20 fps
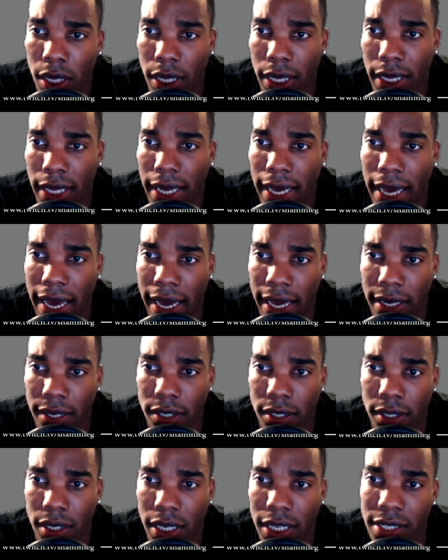
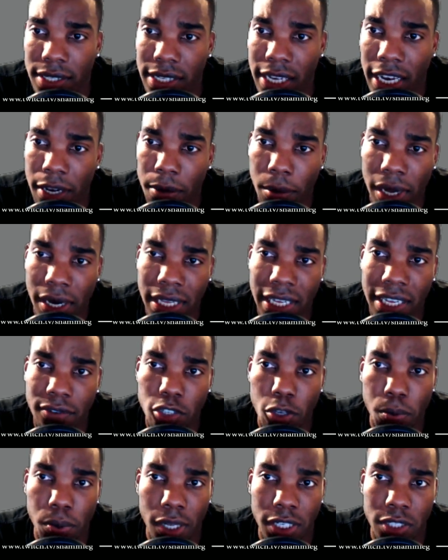and insight, and he gives
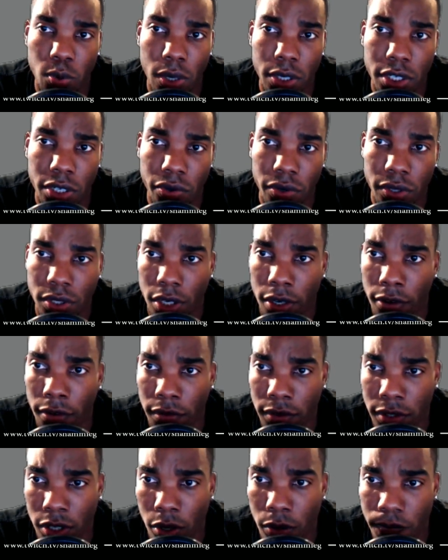you +1 to reserve.
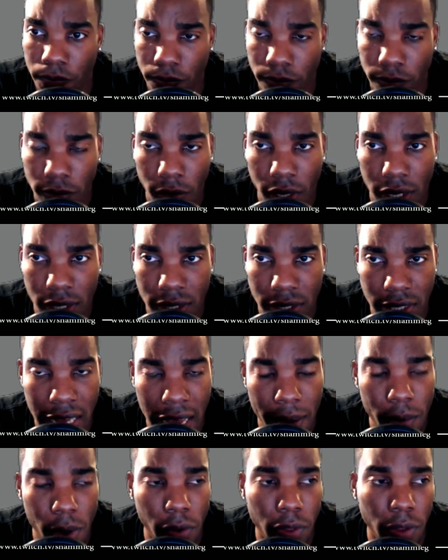So
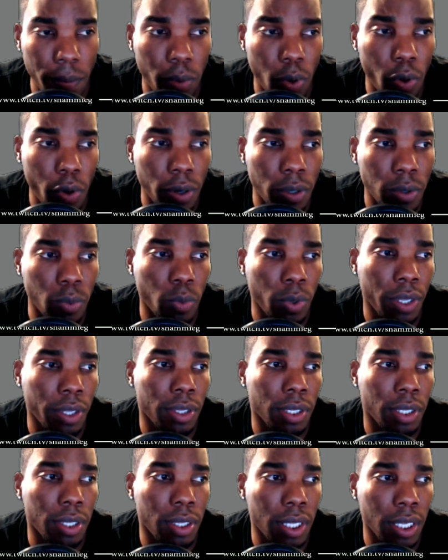Sam on the board
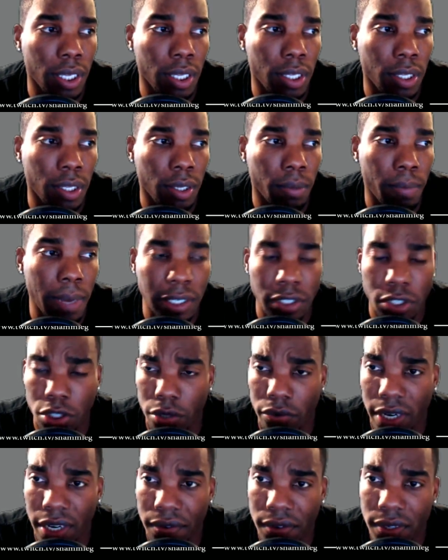with the Messenger
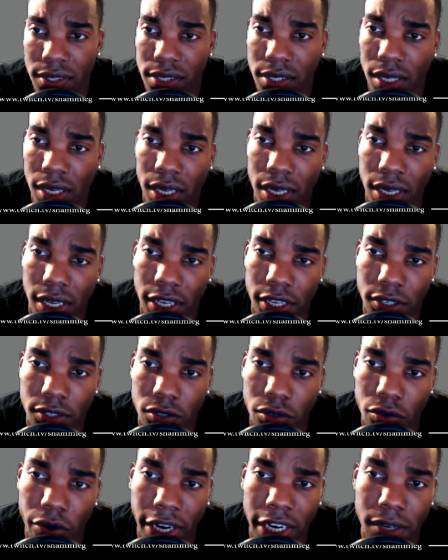Ravens is
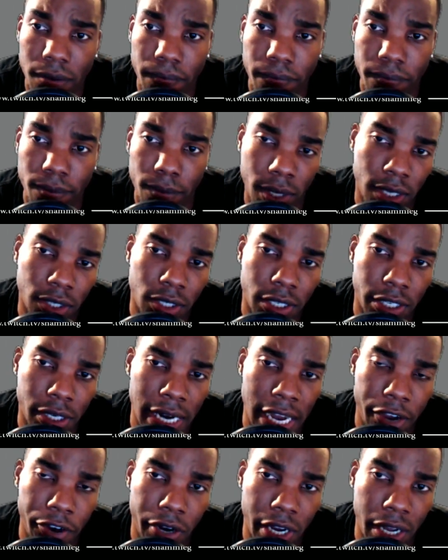great because
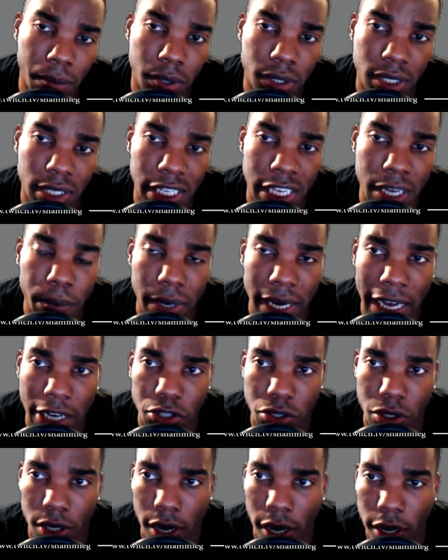now you're able to keep an
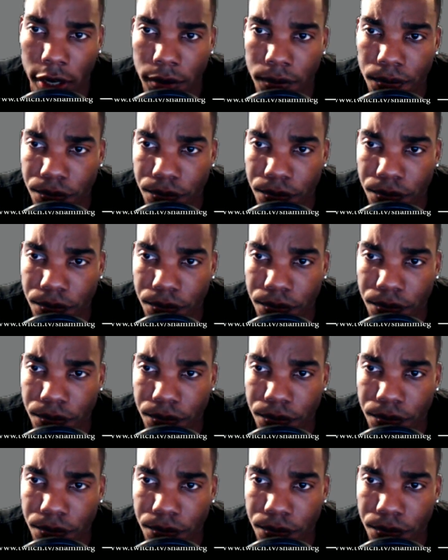extra card.